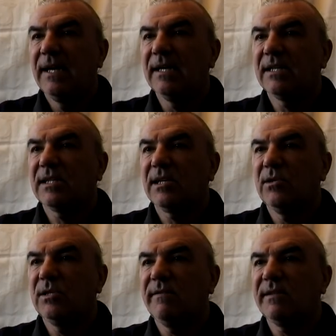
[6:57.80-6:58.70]

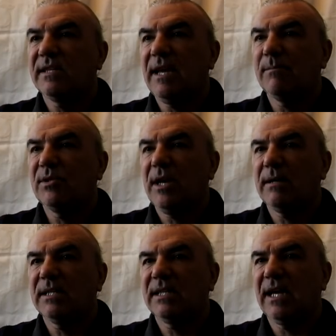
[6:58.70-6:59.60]
Exclusive
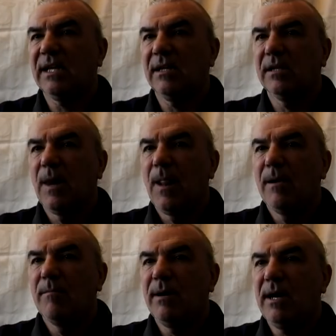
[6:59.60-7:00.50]
Snapchat scandal.
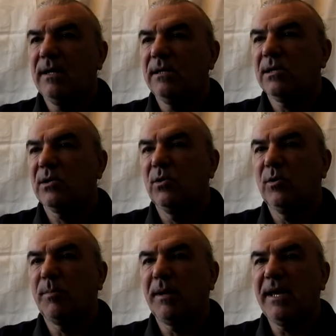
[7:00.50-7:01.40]
Pilots
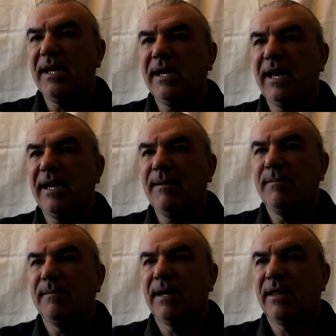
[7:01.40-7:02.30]
caught playing
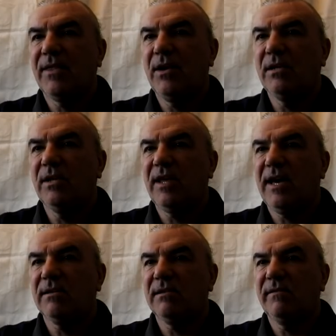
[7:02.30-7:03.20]
game at
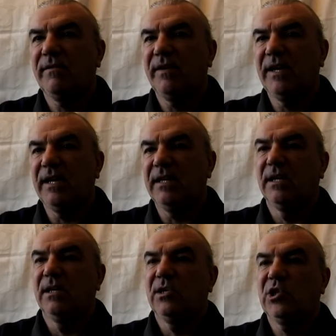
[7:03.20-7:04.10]
30,000 feet.
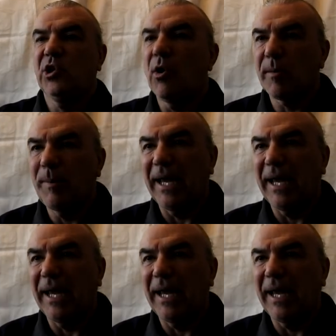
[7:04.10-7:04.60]
Shock